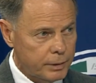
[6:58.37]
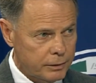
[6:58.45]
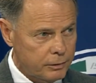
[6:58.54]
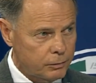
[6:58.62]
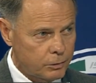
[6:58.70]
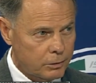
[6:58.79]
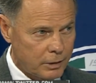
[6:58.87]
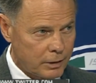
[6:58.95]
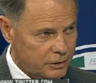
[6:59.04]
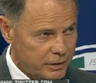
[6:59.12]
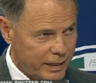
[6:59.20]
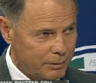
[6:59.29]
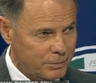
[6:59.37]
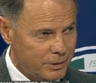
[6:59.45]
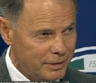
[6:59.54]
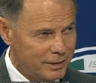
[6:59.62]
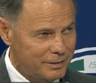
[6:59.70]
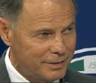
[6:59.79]
punted or long snapped
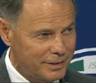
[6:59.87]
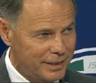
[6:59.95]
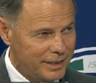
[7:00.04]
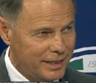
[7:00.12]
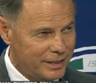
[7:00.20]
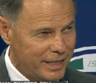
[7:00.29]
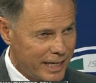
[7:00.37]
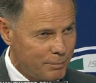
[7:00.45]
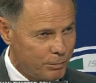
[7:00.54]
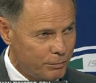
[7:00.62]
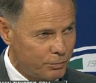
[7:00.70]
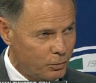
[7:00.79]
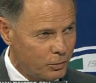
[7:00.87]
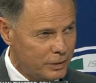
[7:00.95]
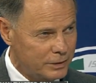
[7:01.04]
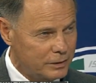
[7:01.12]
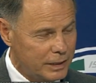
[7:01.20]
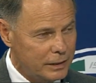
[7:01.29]
in a game before,
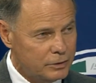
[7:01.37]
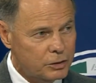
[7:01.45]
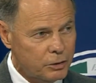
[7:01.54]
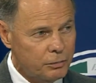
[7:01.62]
and